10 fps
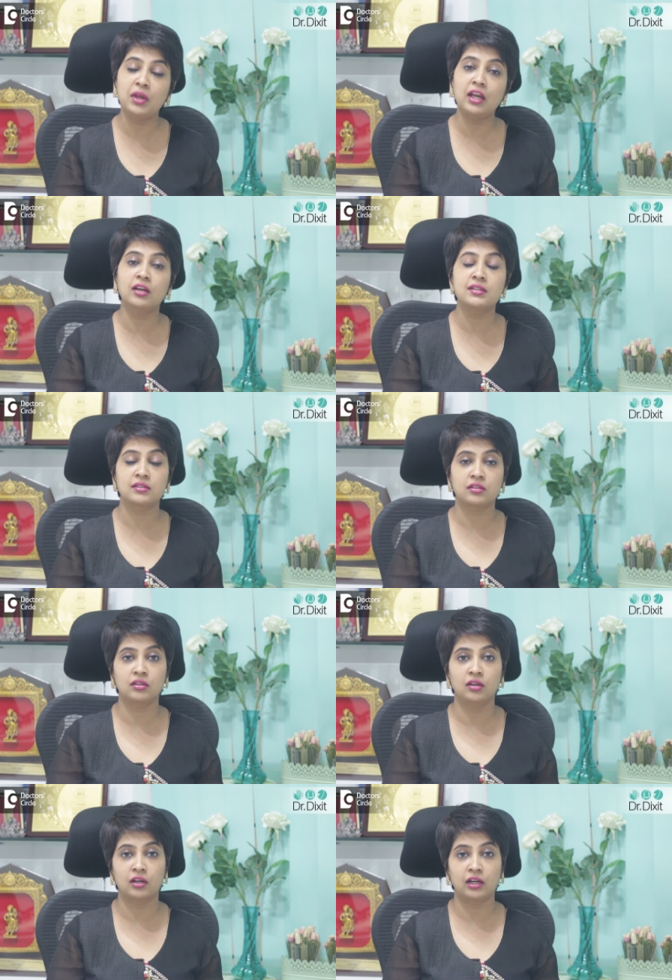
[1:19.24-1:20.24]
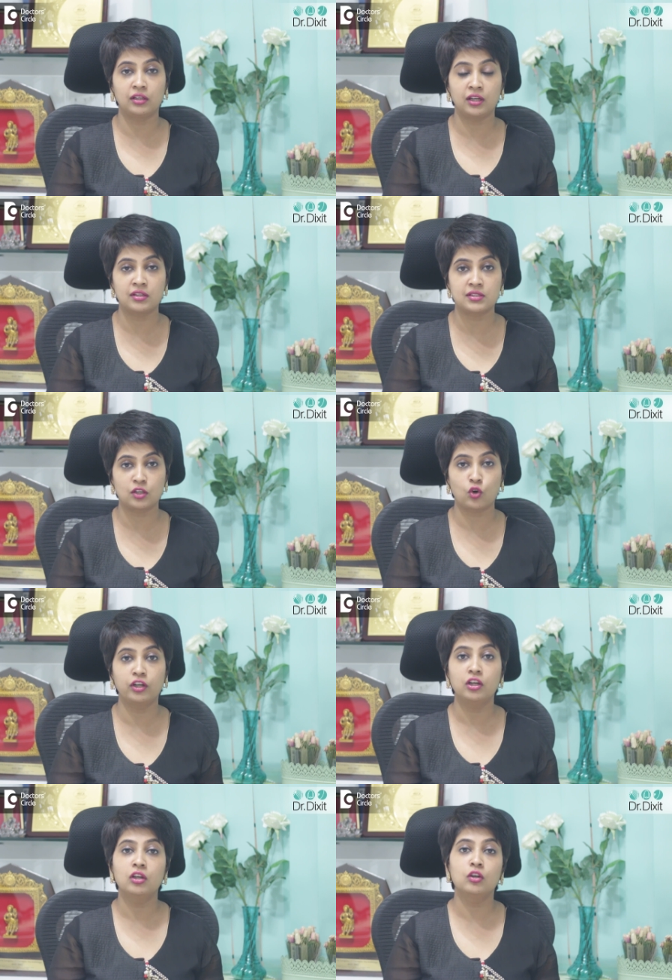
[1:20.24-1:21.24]
May contain a
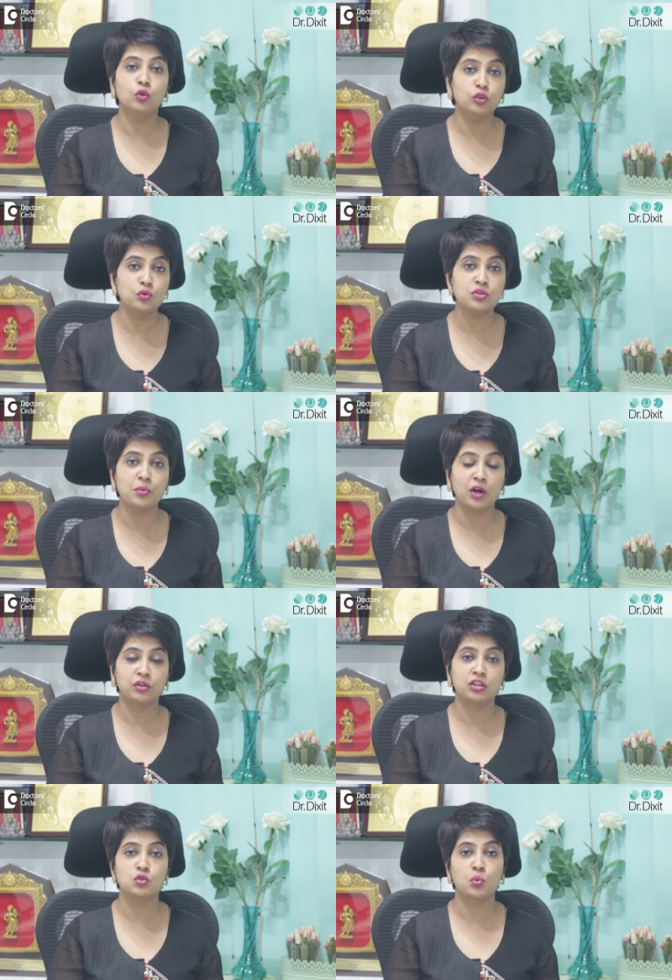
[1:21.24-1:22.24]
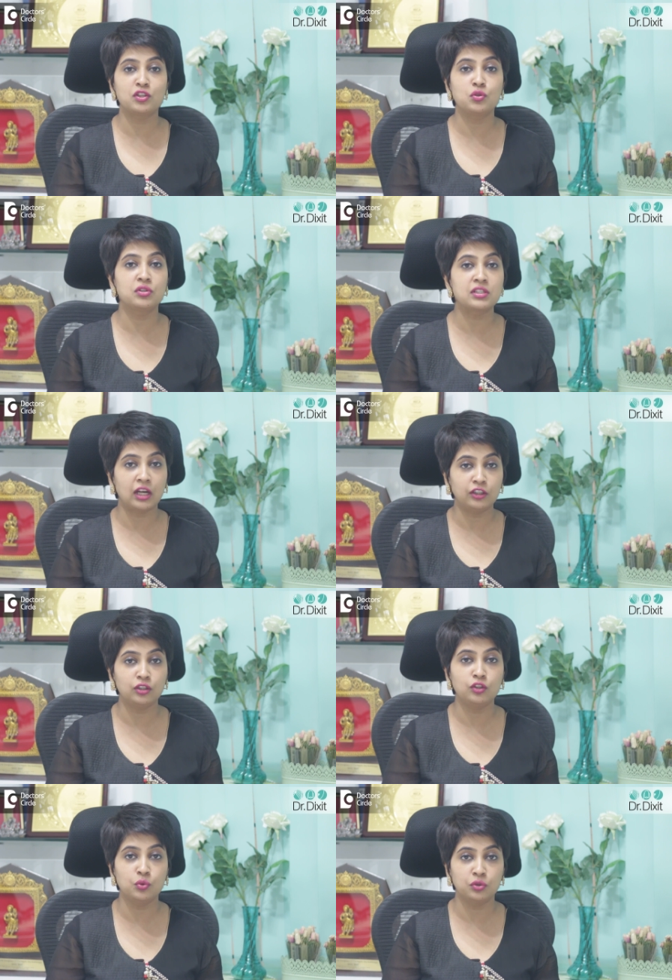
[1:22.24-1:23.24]
steroid. Good news about it is once you
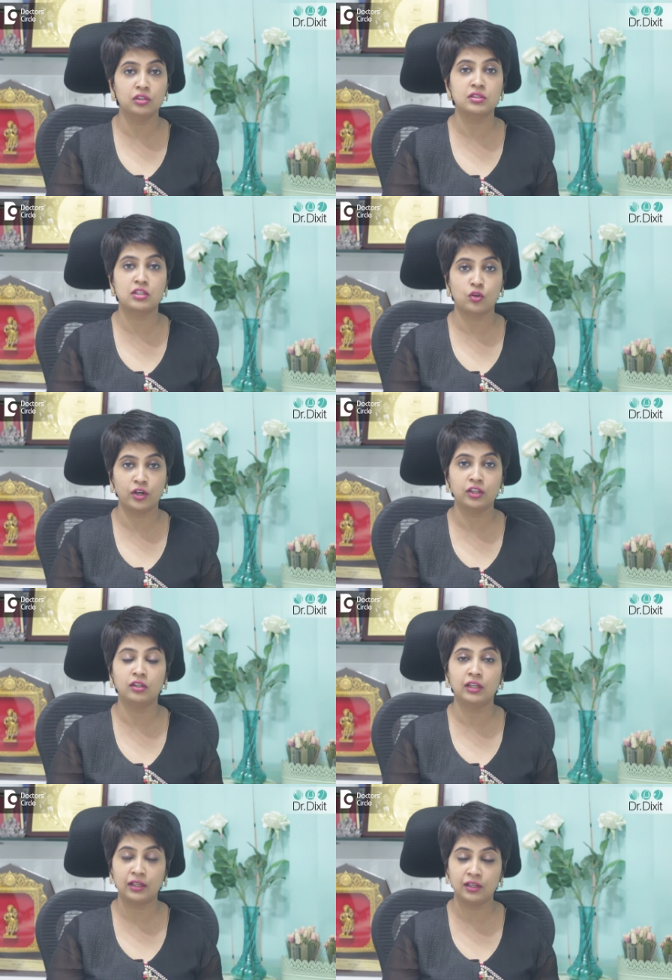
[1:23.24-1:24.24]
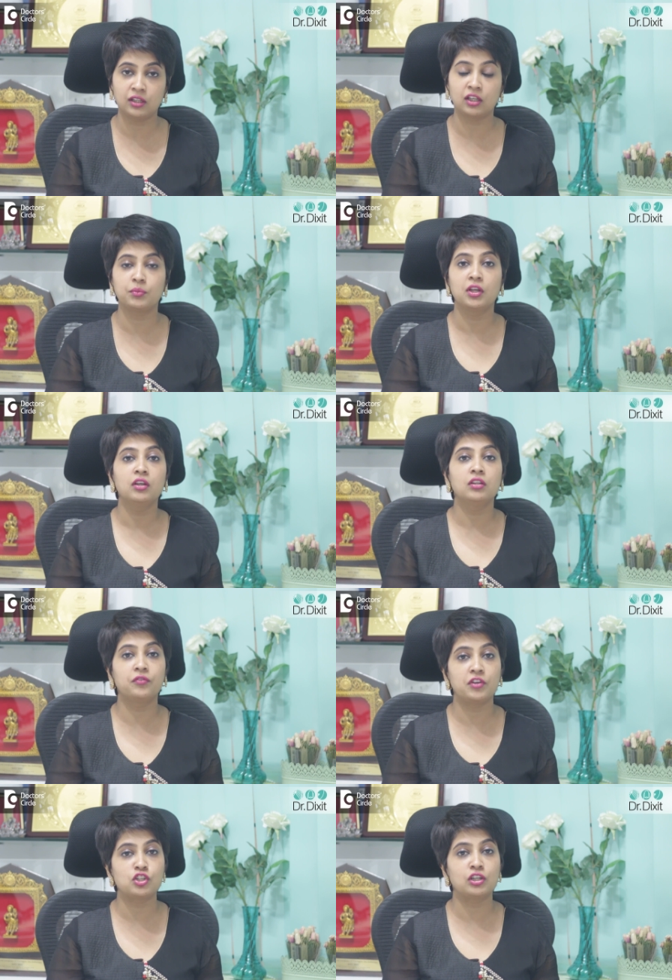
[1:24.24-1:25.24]
discontinue the steroid containing cream,
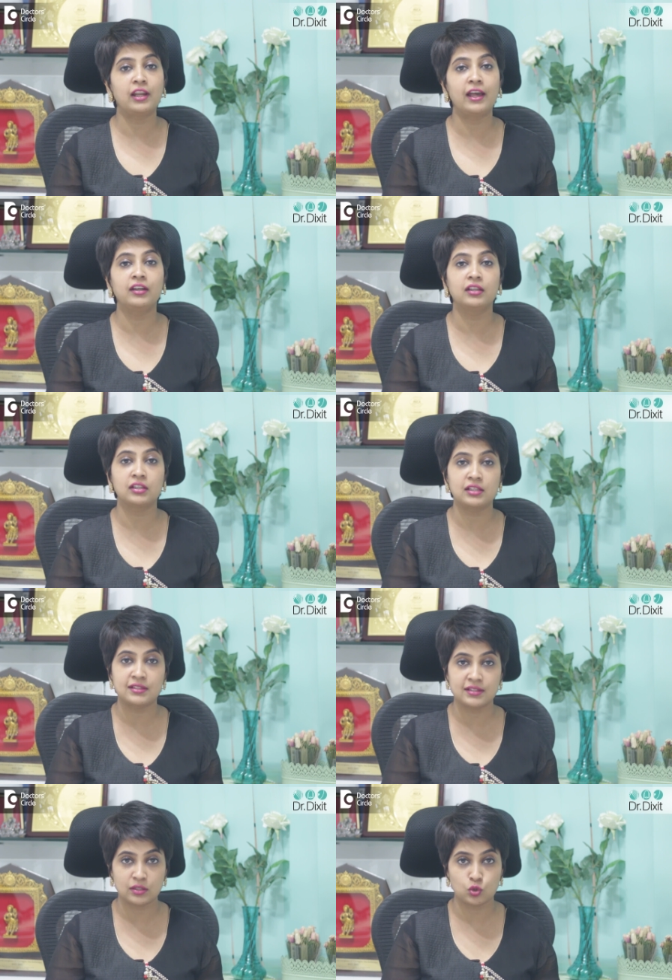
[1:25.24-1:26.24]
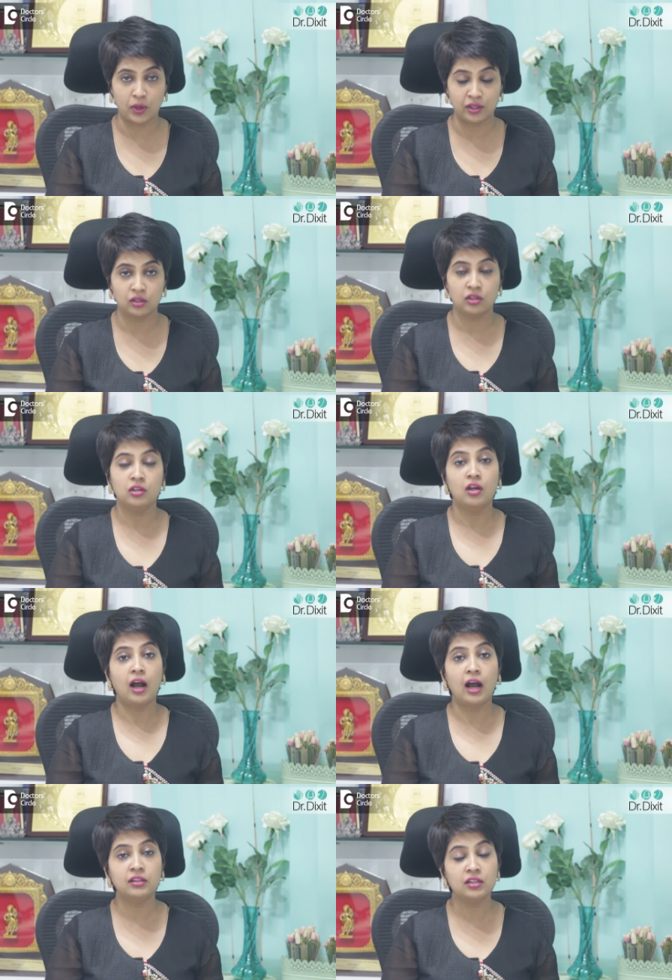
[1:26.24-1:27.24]
the facial hair decreases as well.
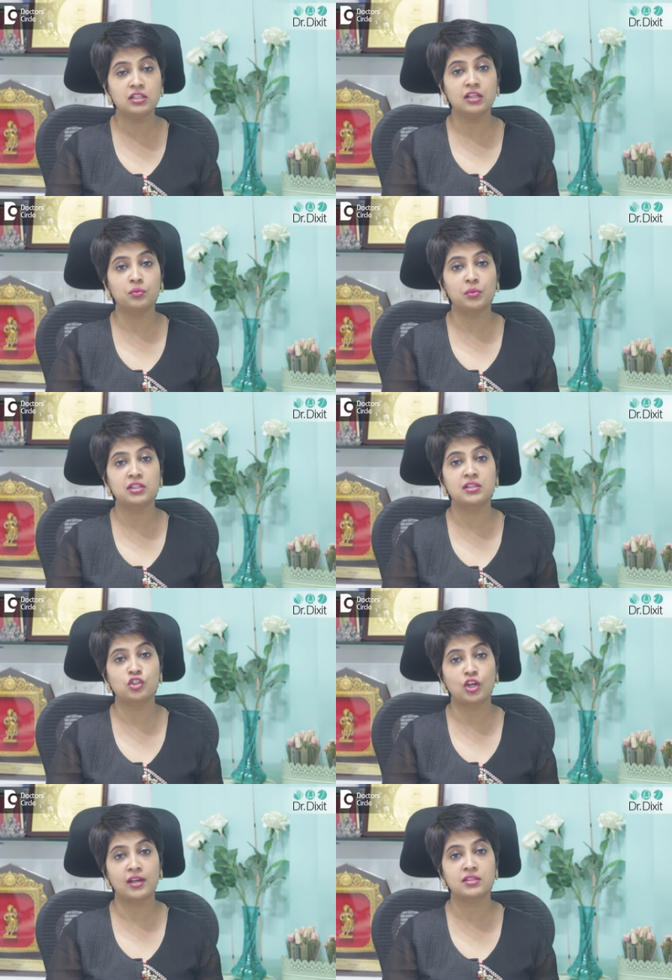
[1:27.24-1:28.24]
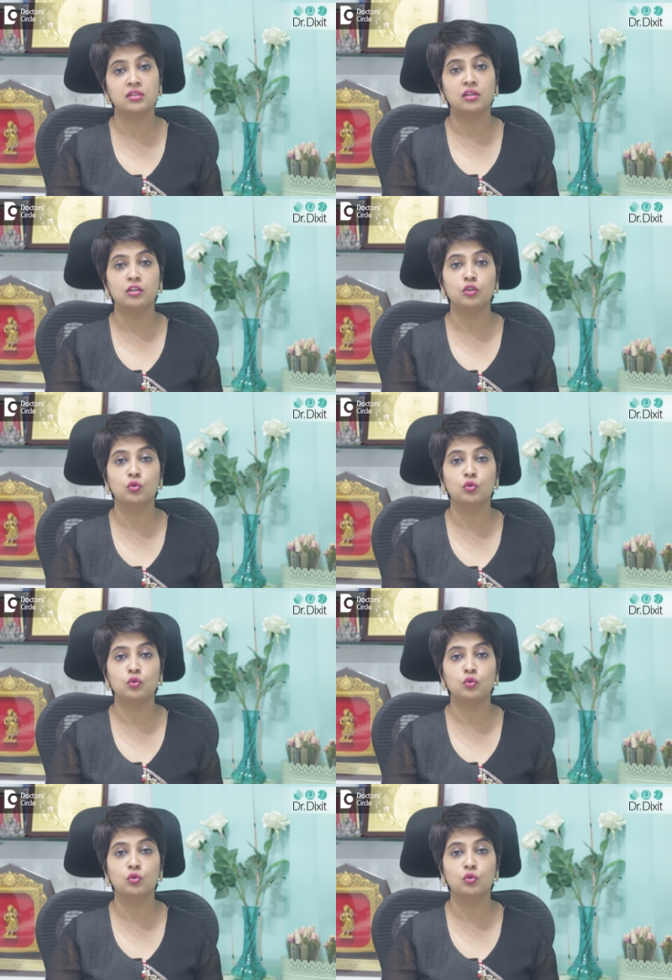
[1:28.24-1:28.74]
Other treatments such as,